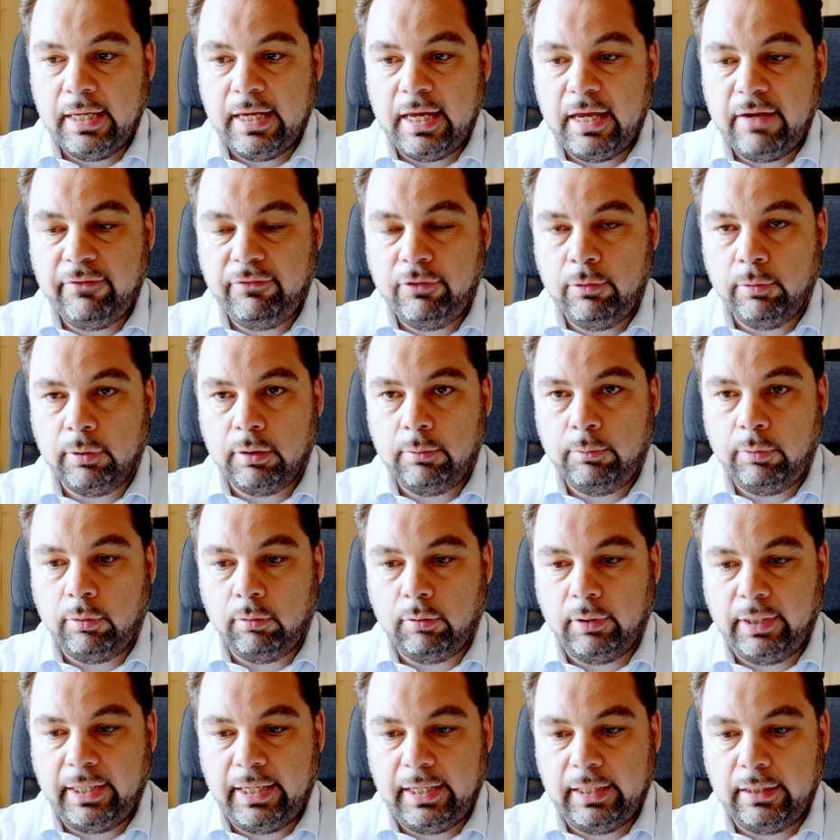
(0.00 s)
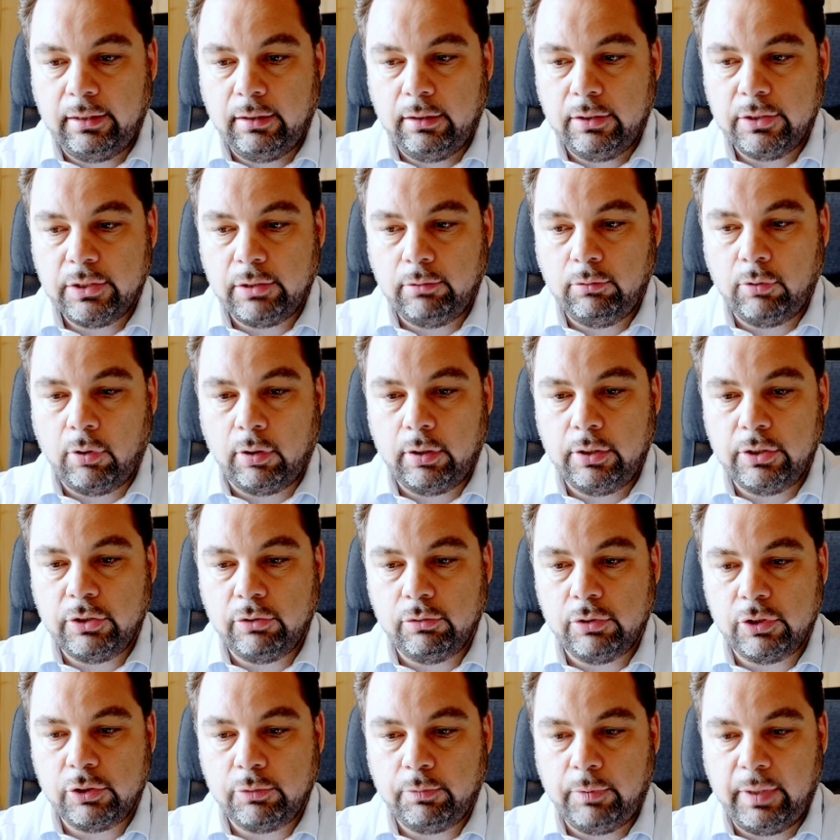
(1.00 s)
if you want to pull ahead, so in order
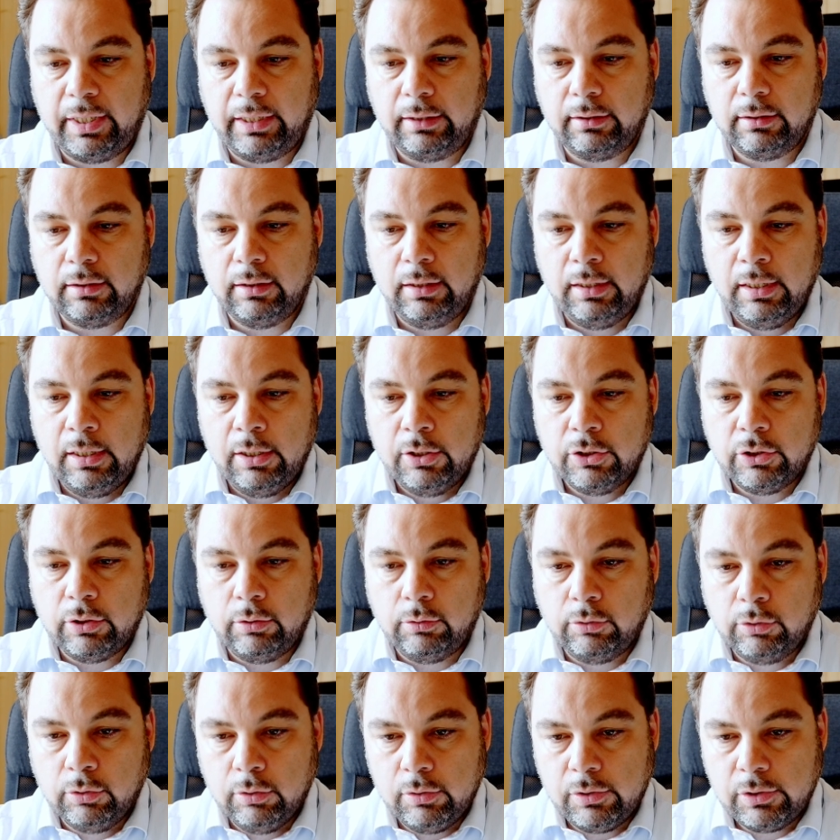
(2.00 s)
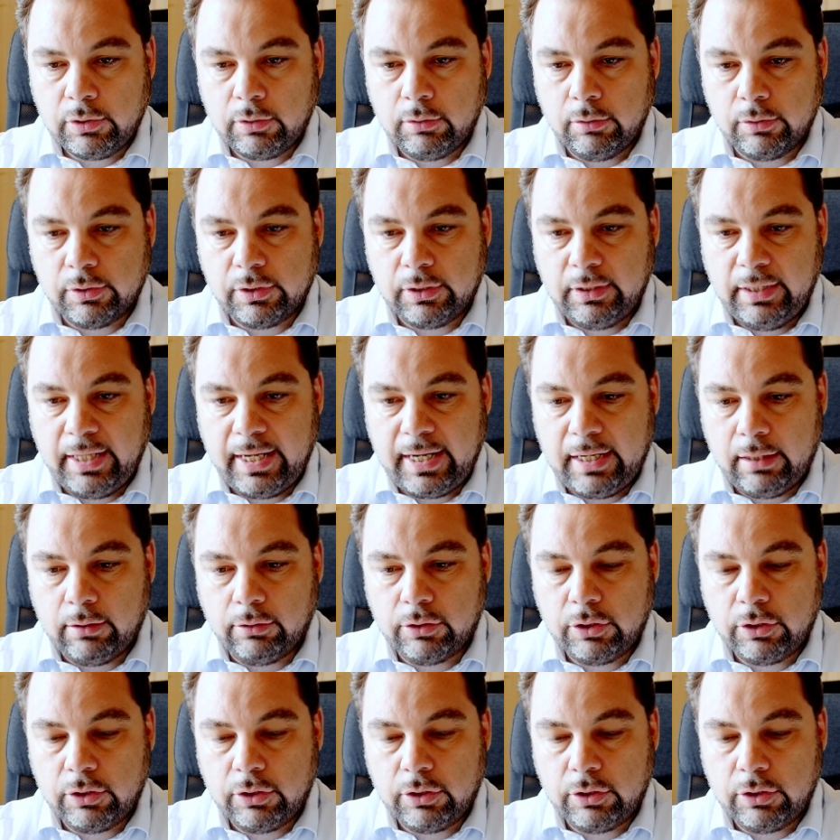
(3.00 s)
to sprint. So Ntouskos now,